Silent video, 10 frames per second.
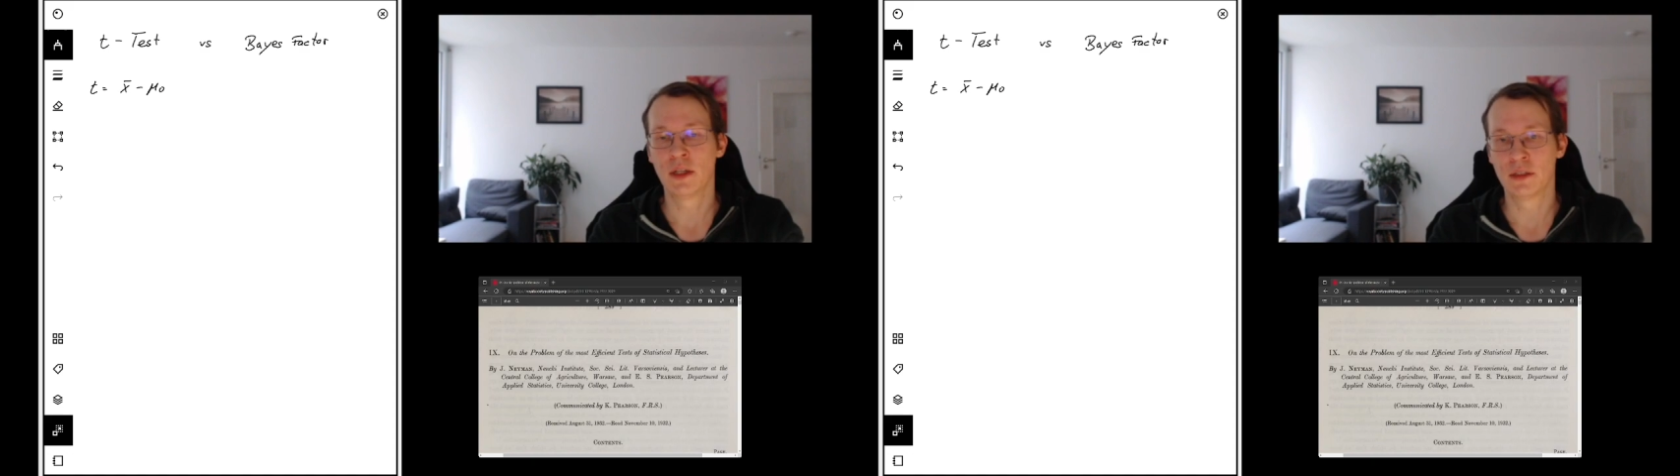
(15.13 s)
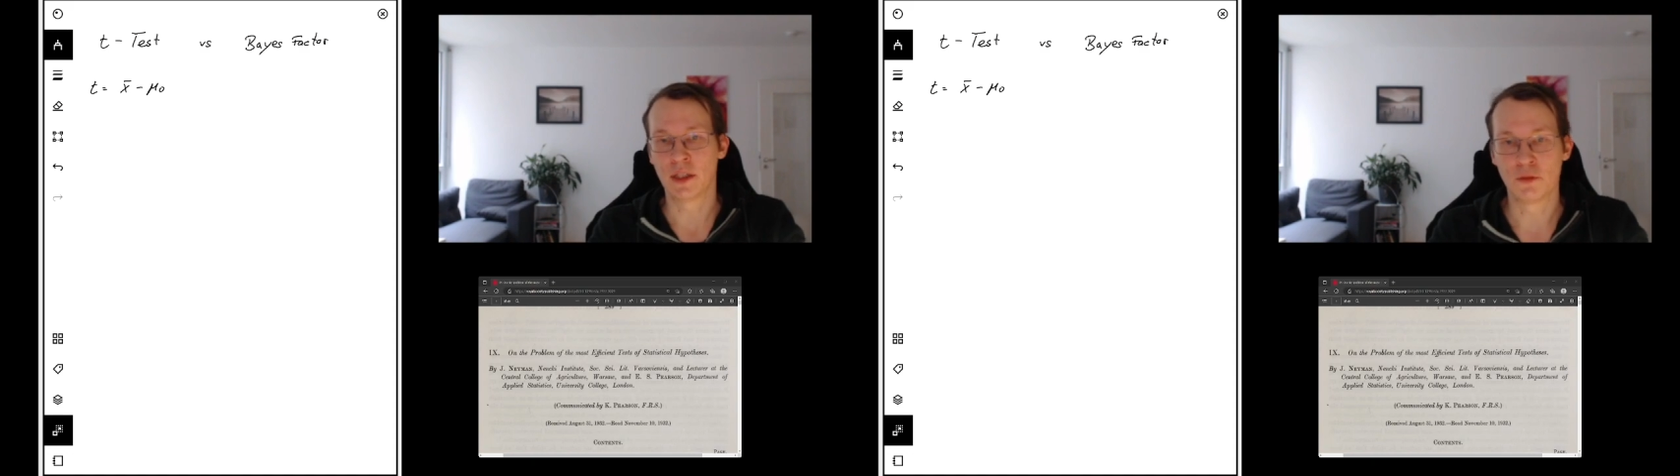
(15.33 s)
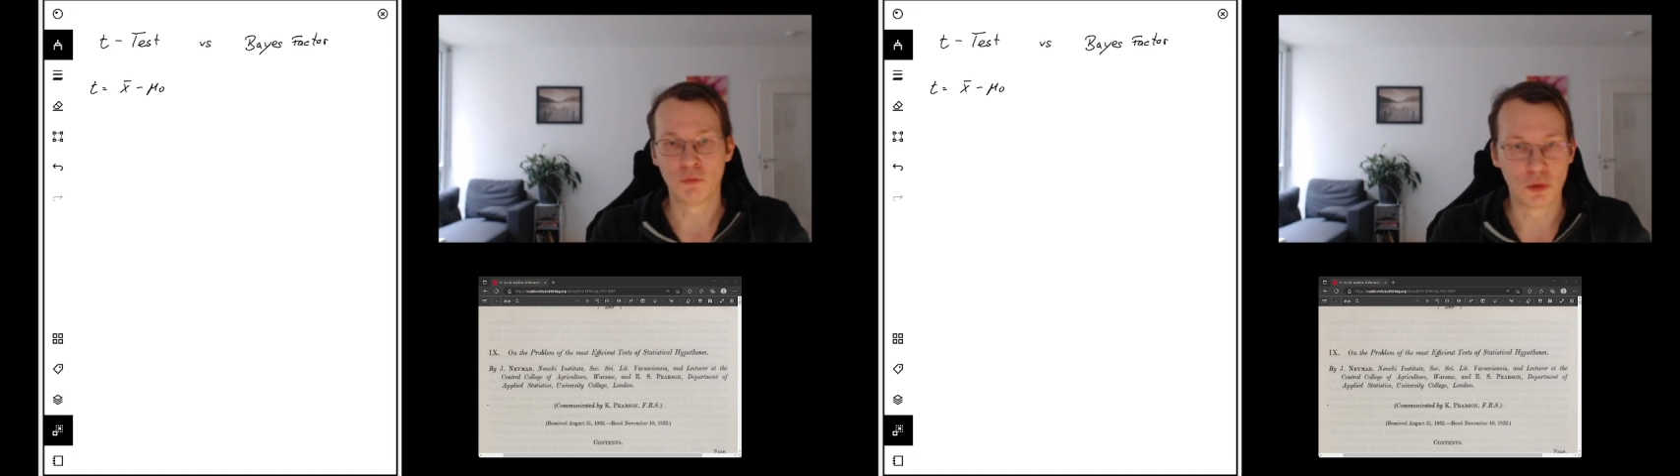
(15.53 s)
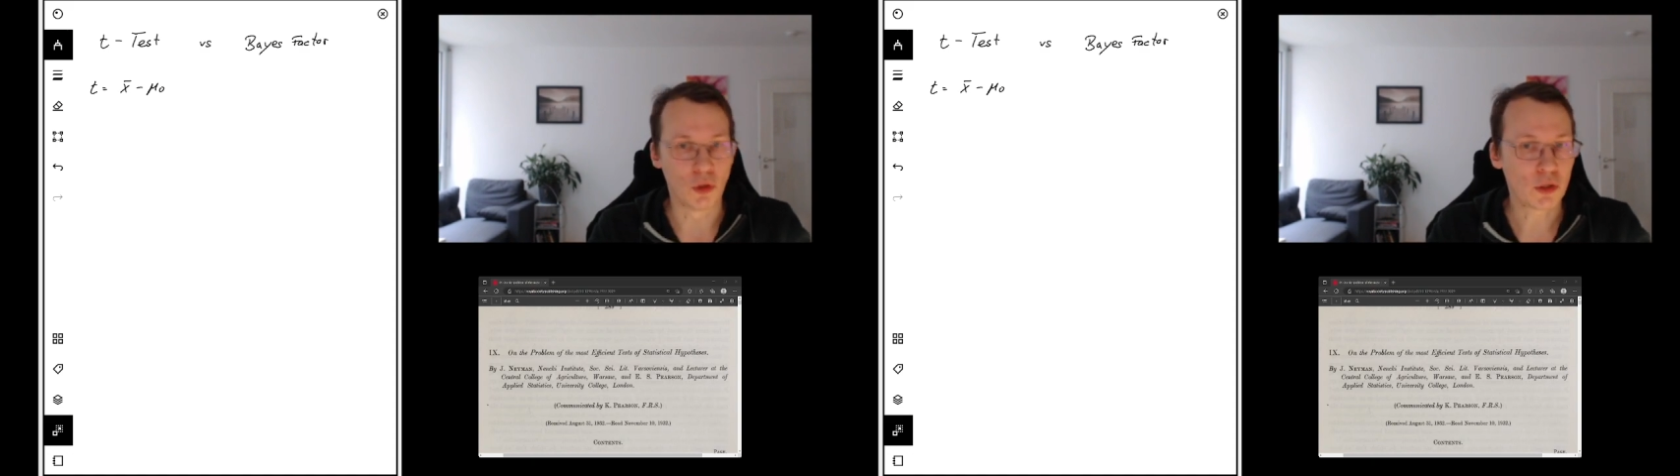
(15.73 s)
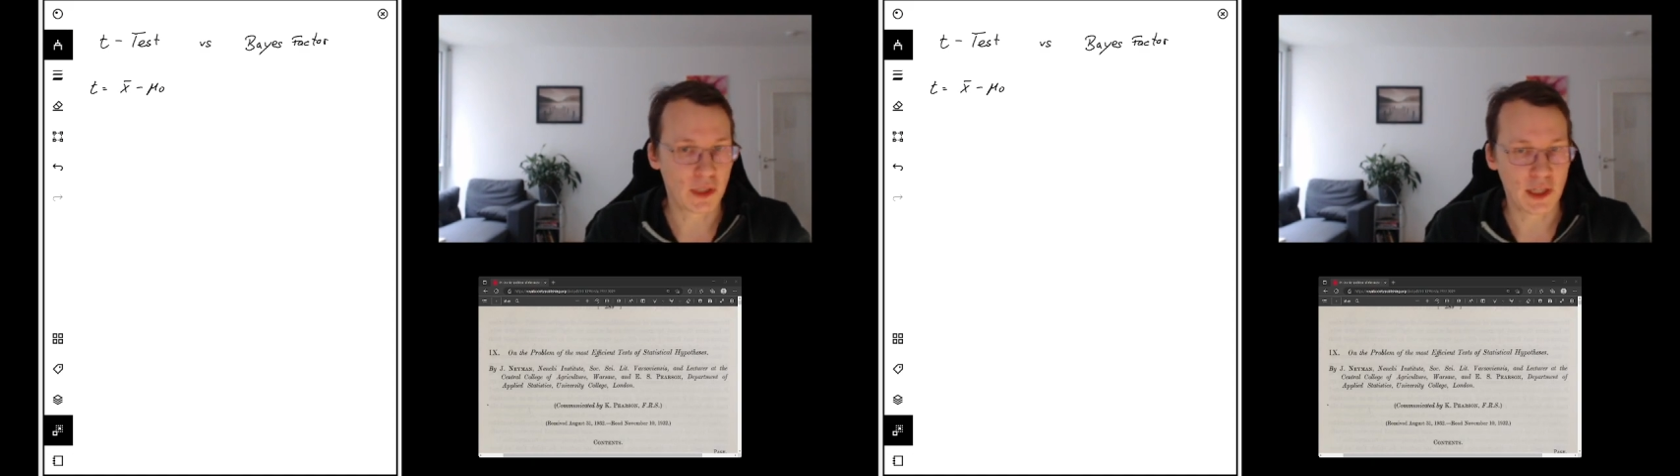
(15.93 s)
that you would
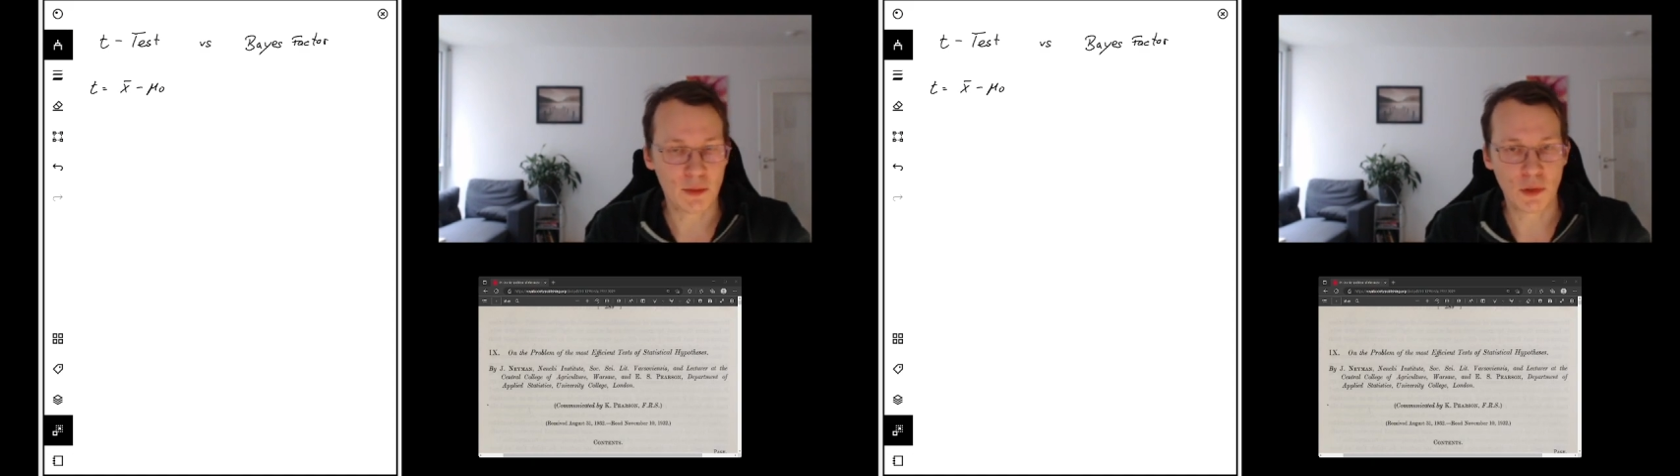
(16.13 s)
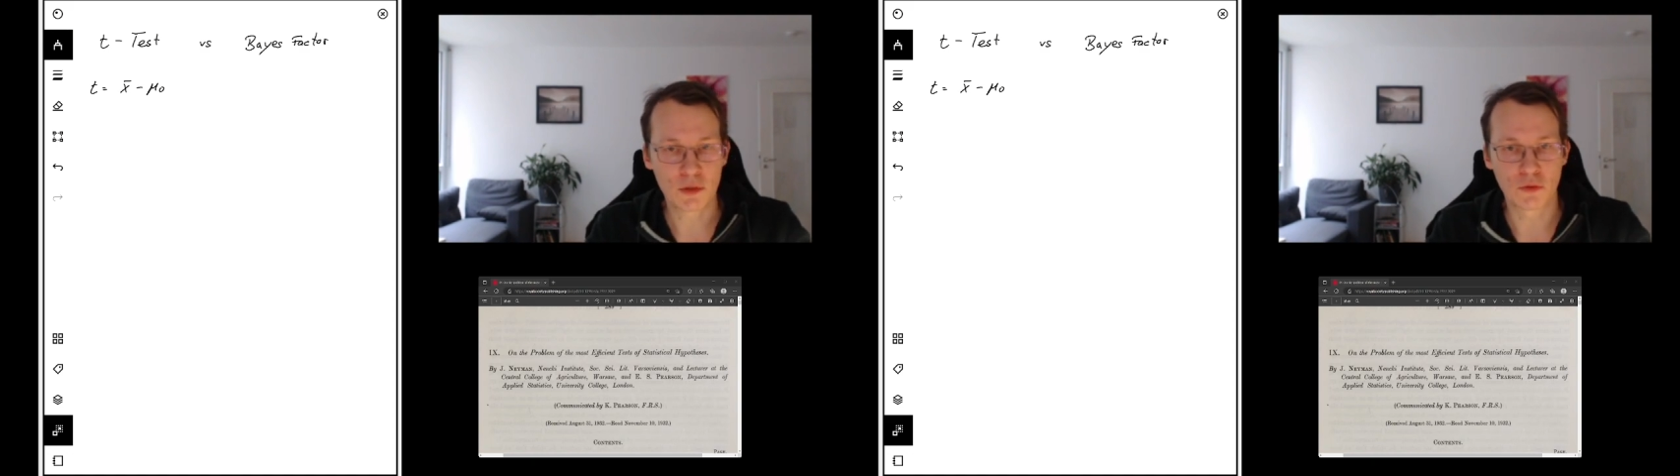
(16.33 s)
not care about.